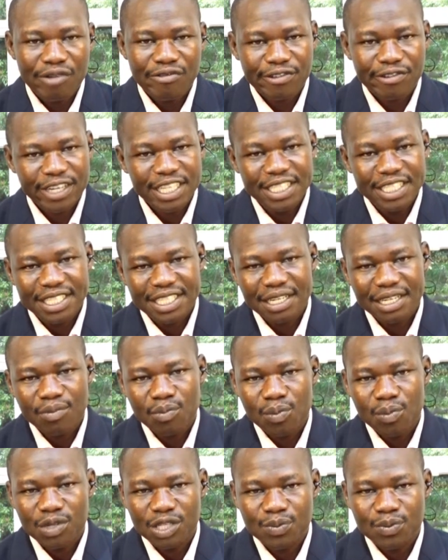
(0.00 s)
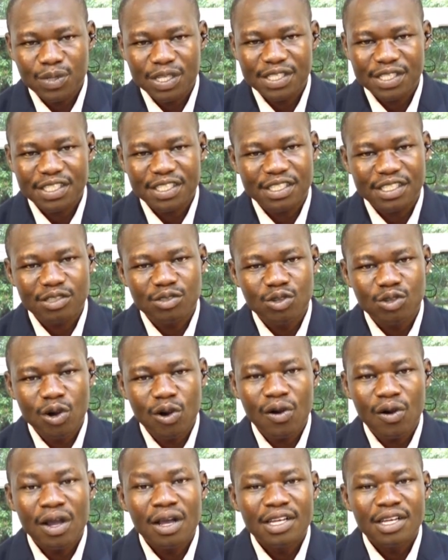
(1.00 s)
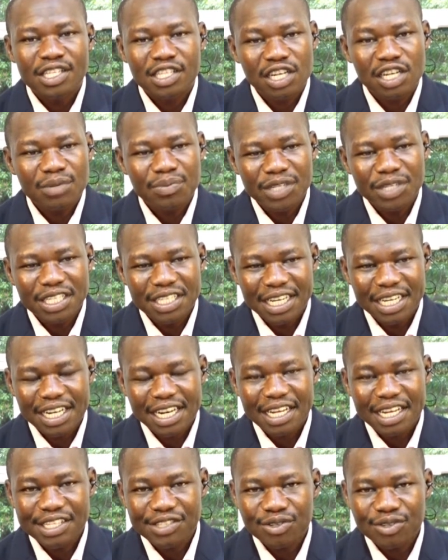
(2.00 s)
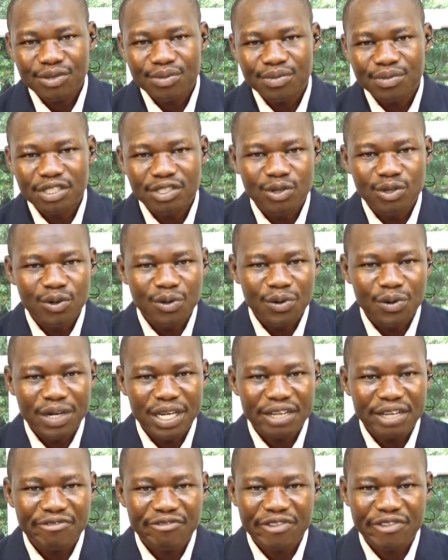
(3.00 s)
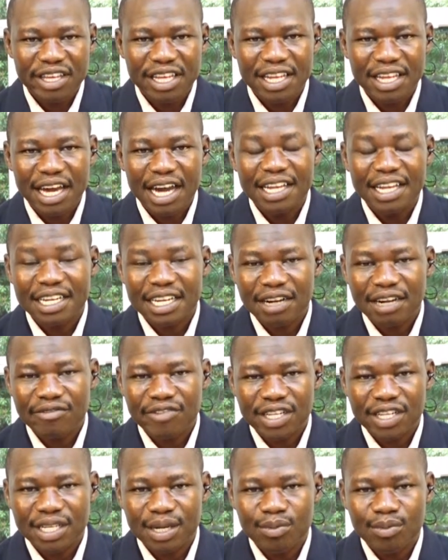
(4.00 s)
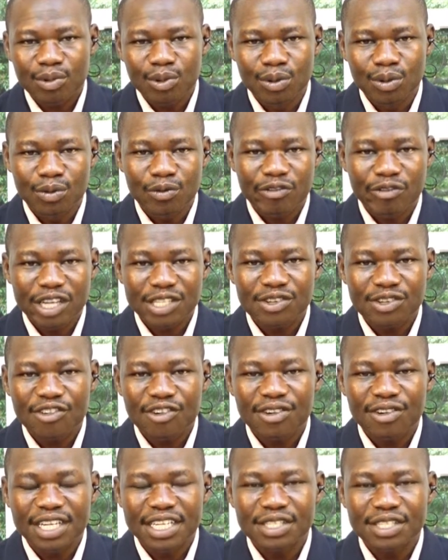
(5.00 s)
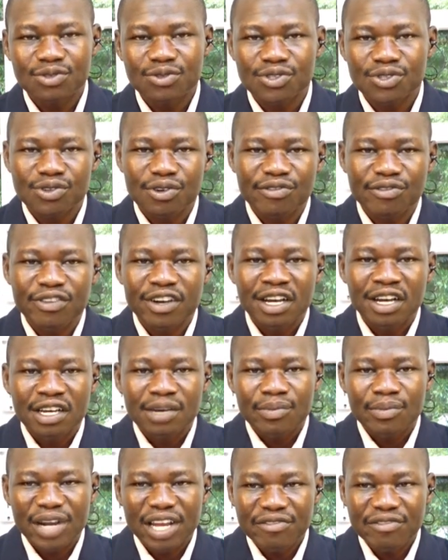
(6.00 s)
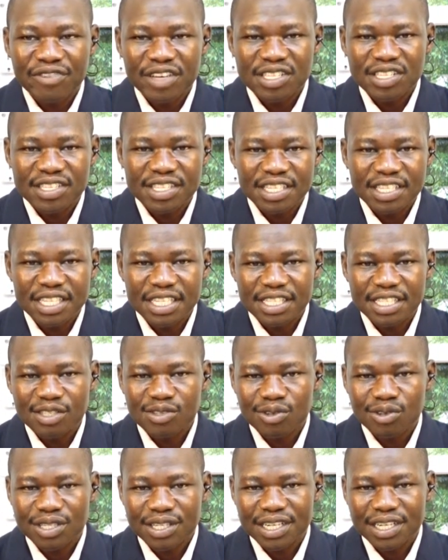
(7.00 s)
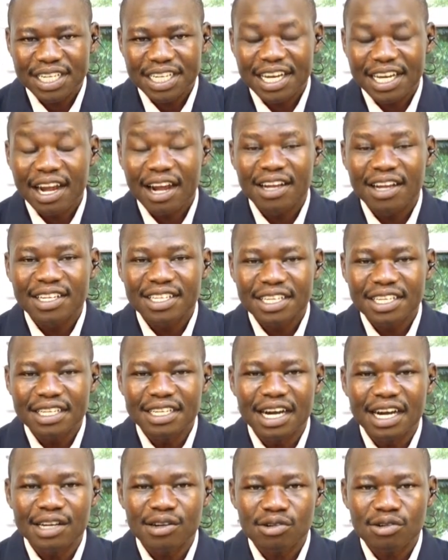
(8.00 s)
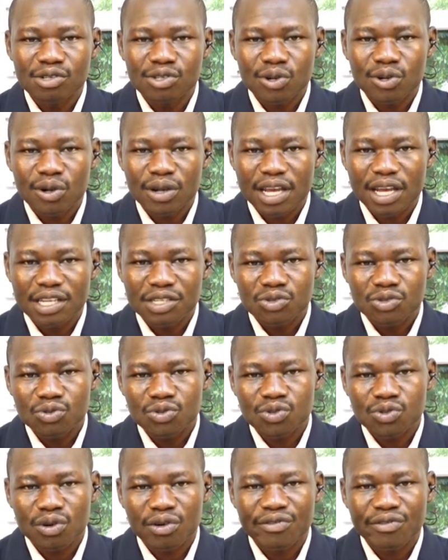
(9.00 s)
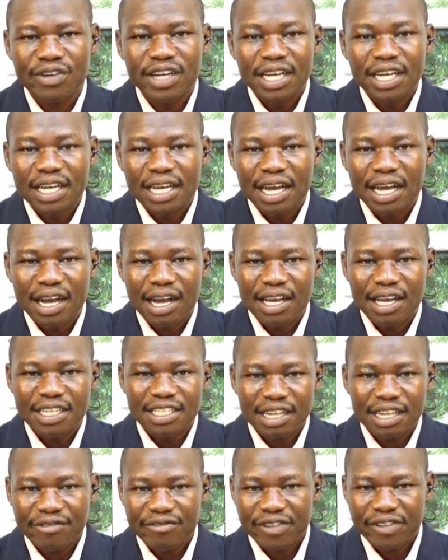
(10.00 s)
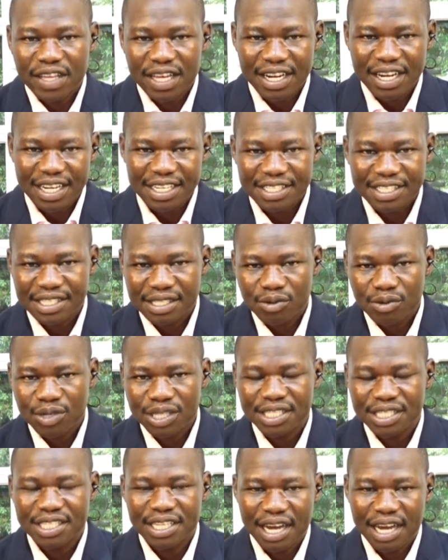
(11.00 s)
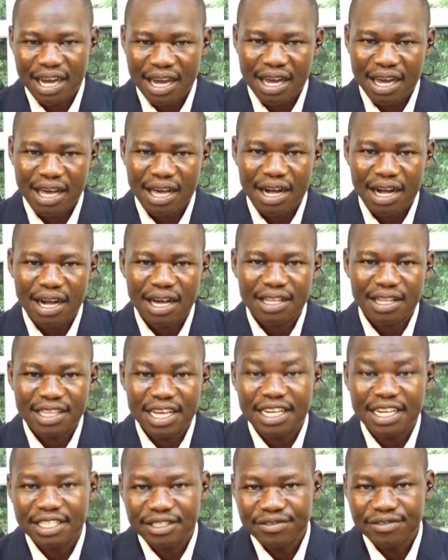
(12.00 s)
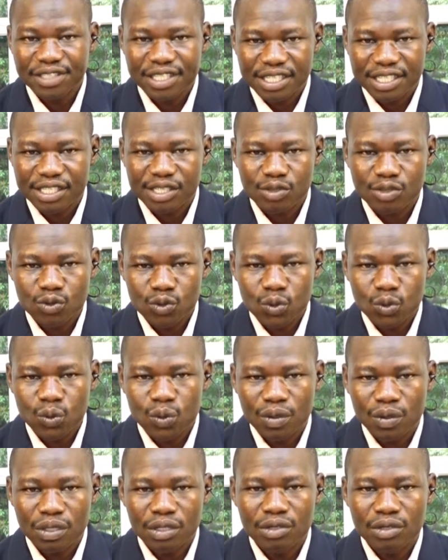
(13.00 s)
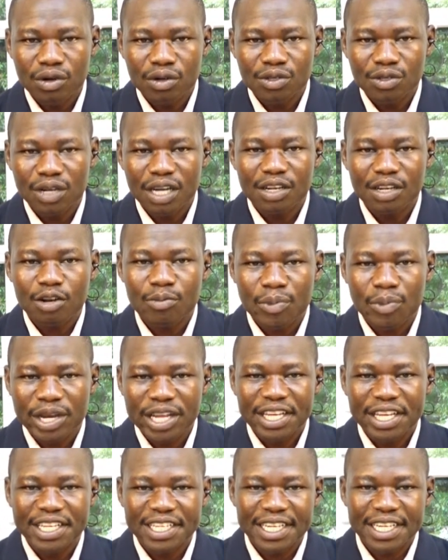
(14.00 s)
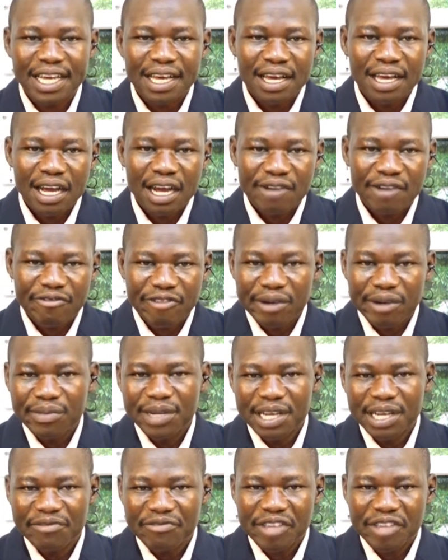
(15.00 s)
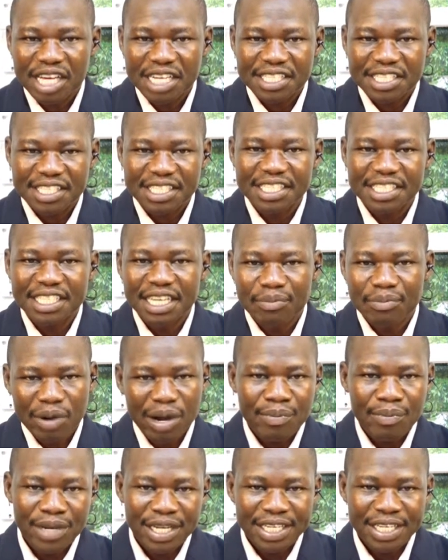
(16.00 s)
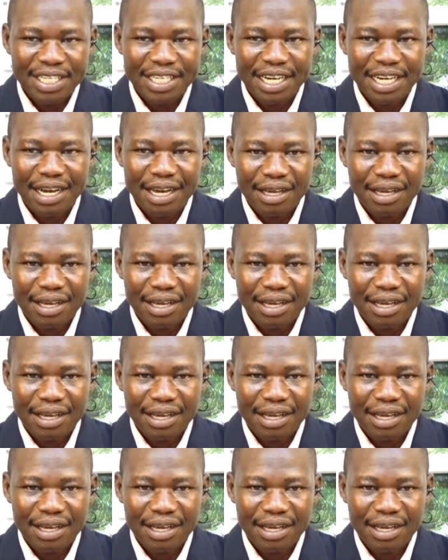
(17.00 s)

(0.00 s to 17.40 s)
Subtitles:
friendly spaces. You know, sleeping in a classroom, you really feel uncomfortable. First of all, the issues of privacy is not really guaranteed, and also the issues of interference with the activities you do. You know, you cannot bring family affairs in a public.